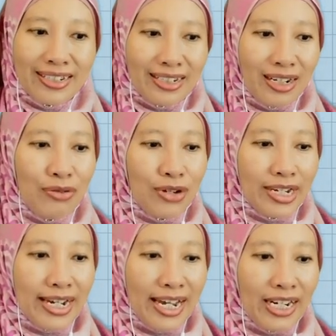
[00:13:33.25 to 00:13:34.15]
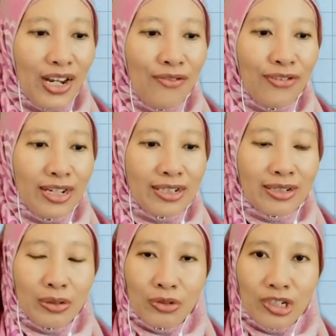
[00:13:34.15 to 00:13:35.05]
Yeah, we get infinite
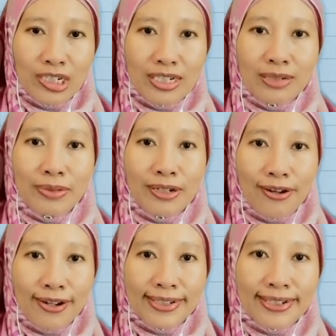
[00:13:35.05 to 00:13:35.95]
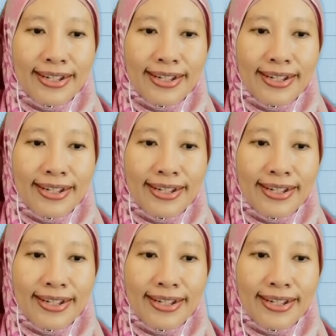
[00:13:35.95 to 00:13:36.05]
solutions because